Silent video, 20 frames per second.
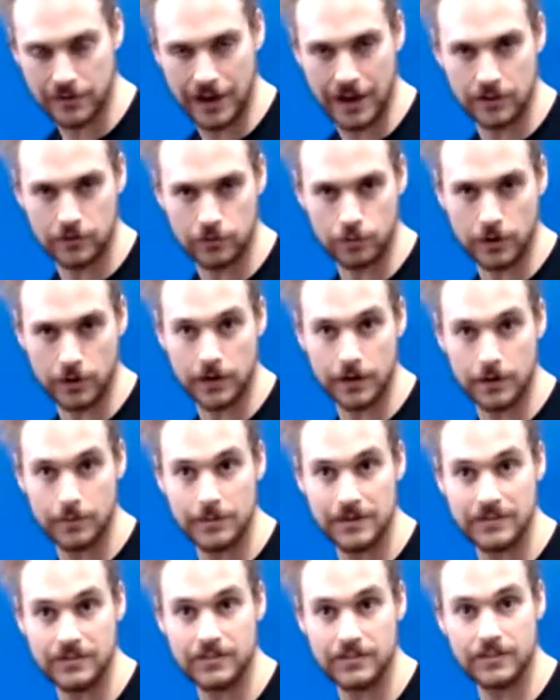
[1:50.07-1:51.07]
as we're going to be
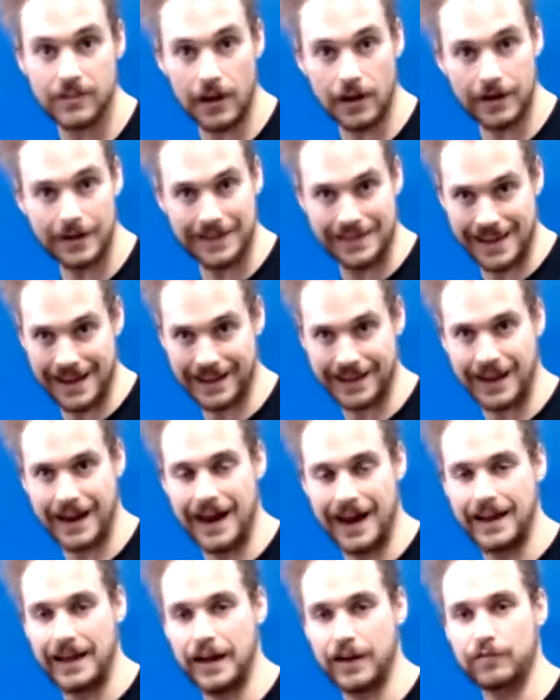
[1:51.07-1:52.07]
stuck in that
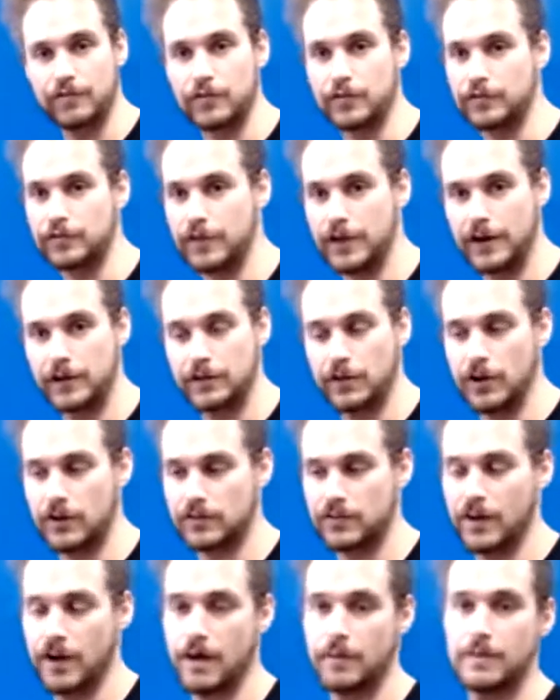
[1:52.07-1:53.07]
kayak for a very
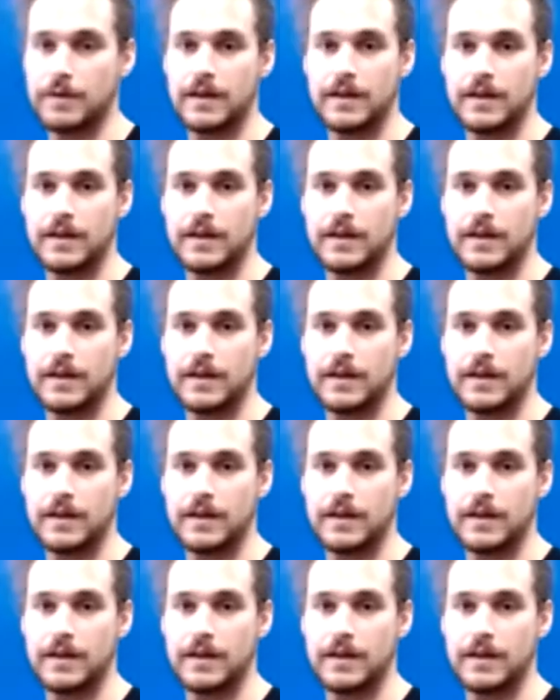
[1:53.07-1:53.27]
long time.